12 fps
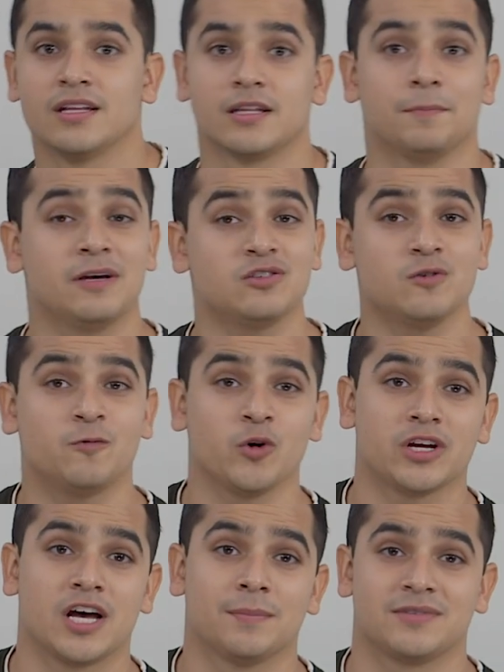The Pixel
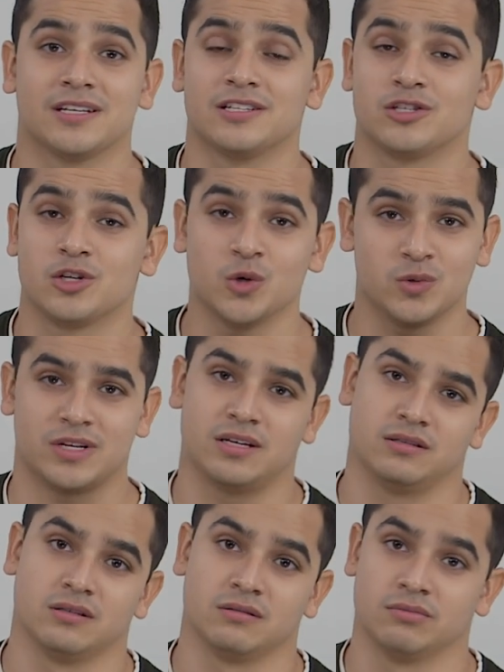4 comes in two
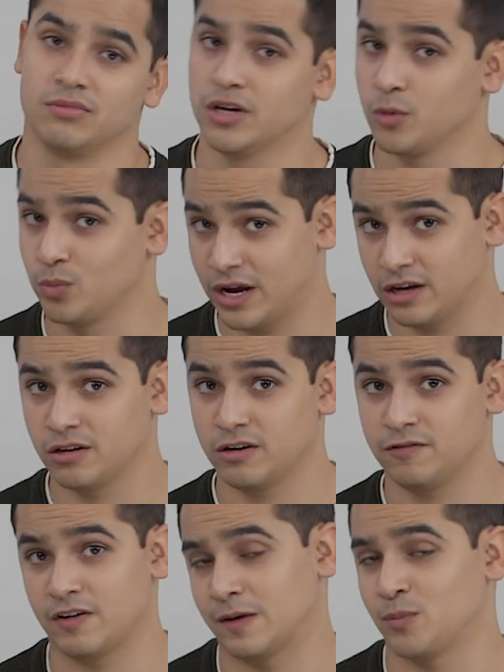sizes, the
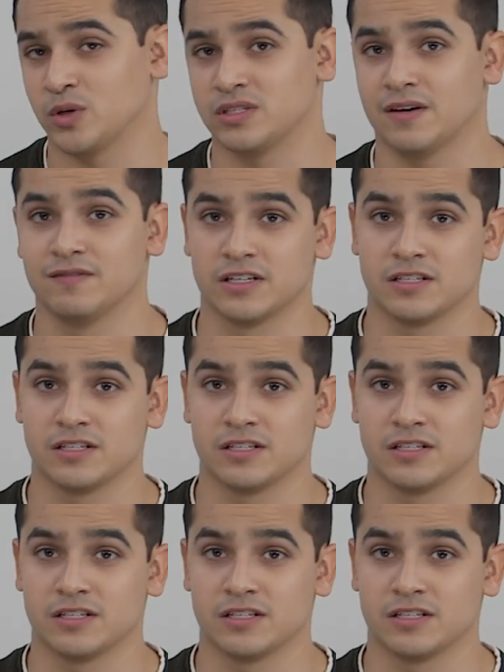regular 5.7